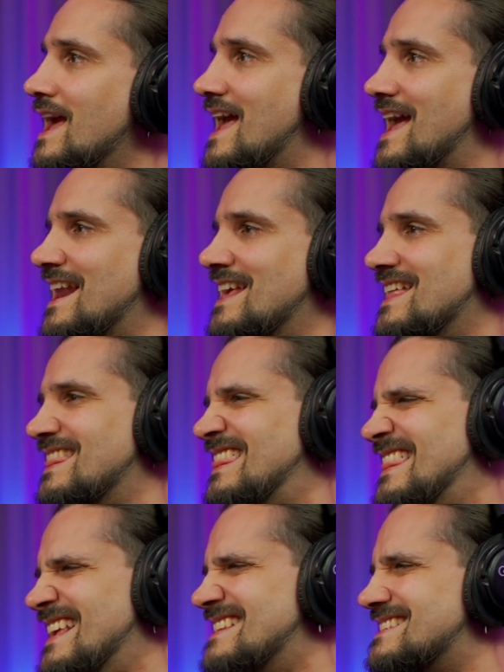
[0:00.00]
And
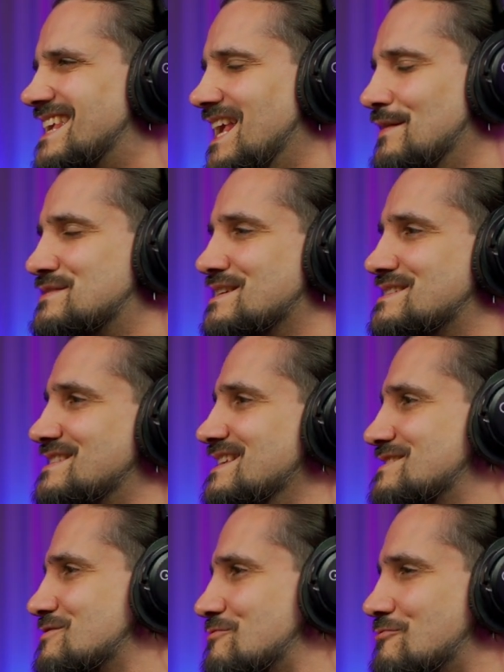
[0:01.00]
this gives us
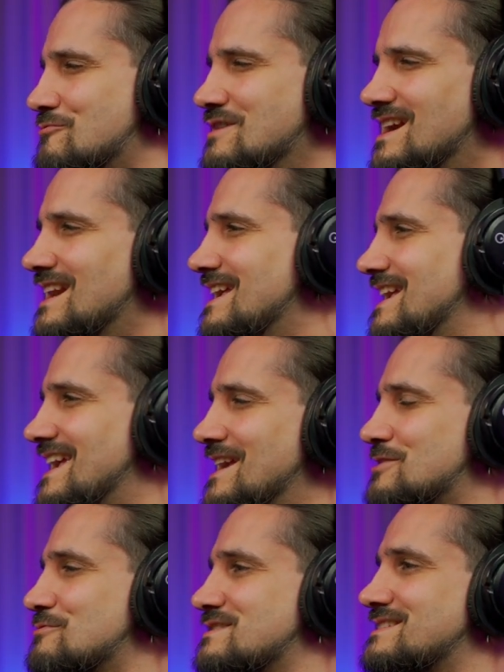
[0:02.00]
this really
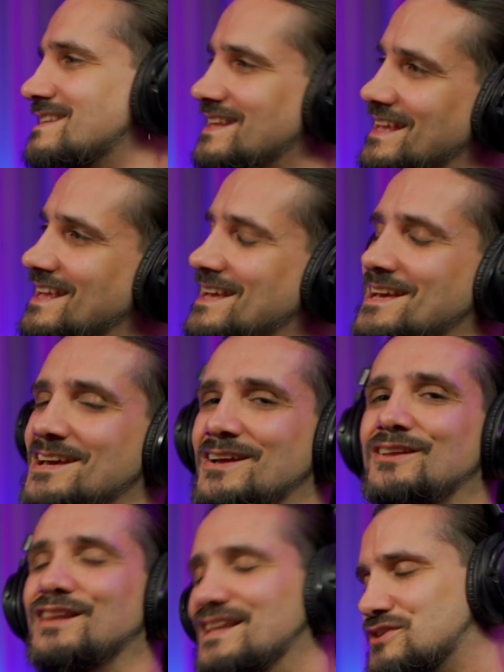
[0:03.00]
interesting
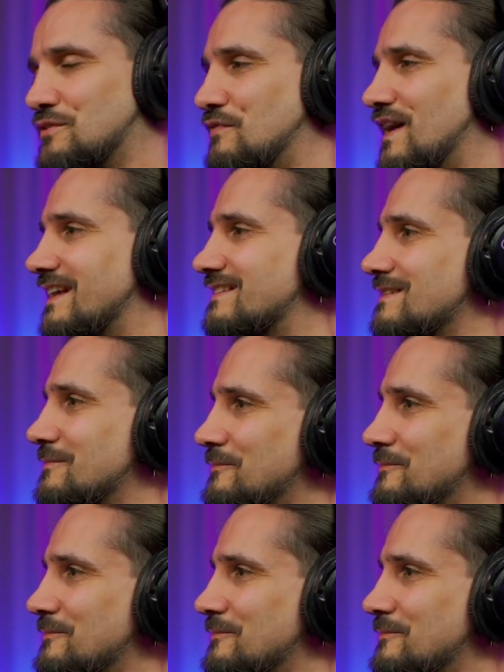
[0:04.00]
glitch effects.